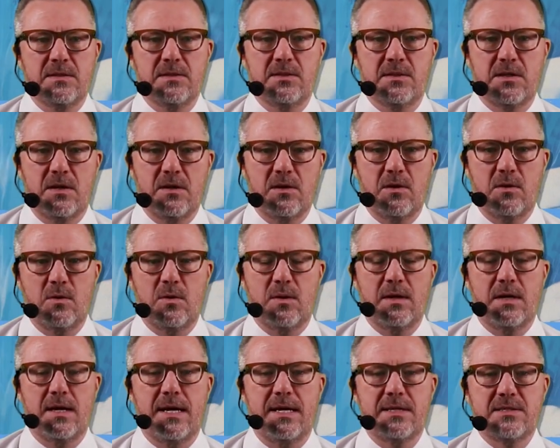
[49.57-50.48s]

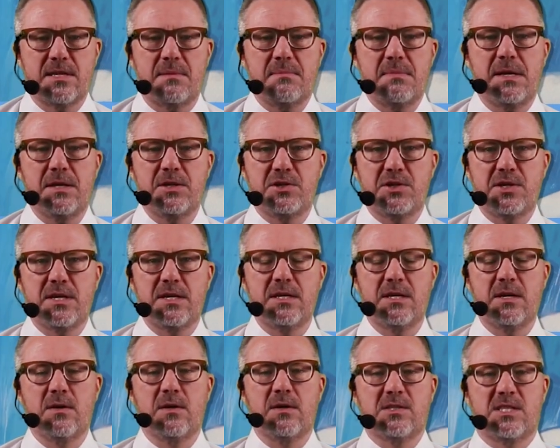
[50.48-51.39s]
So as I
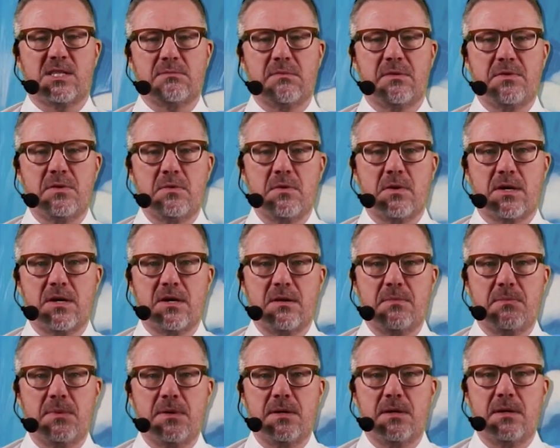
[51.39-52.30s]
mentioned, some of you are
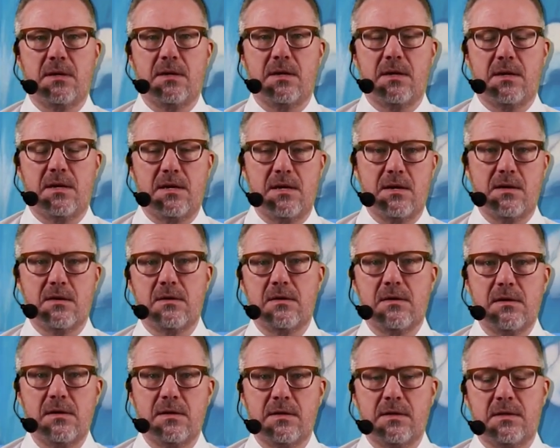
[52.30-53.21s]
going to be
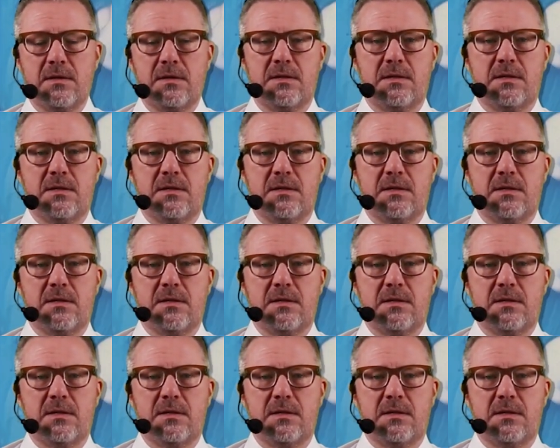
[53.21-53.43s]
here,